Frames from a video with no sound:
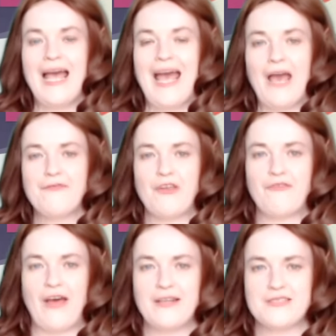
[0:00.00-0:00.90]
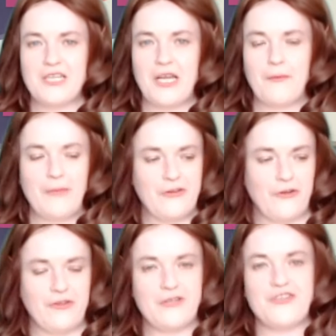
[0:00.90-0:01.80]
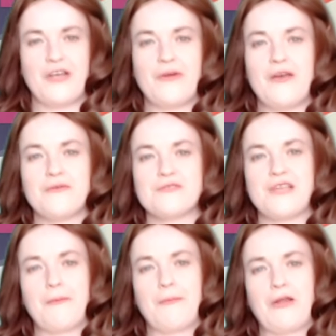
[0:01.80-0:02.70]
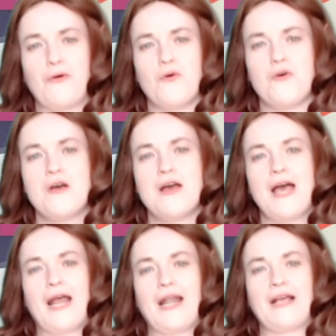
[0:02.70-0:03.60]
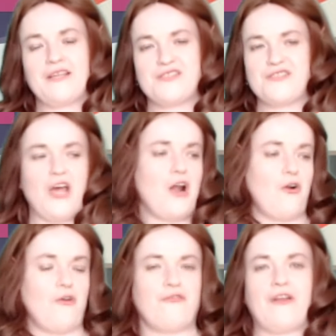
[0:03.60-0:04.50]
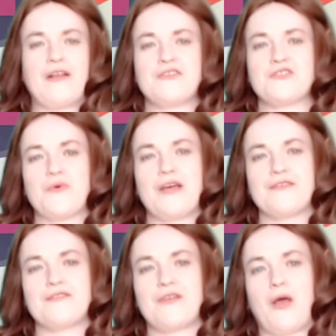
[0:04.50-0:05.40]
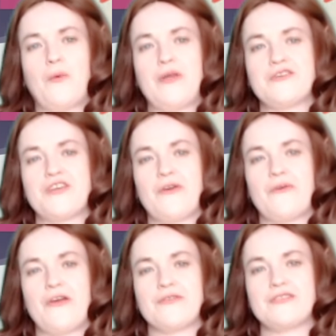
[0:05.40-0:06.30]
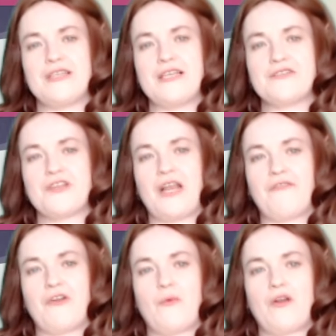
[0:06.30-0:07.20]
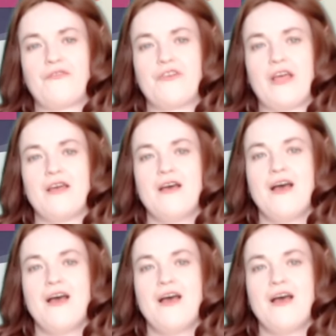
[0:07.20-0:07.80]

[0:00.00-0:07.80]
If you fancy me doing the shout outs, let me know, and I could start or finish with a wee shout out to each and every one of you.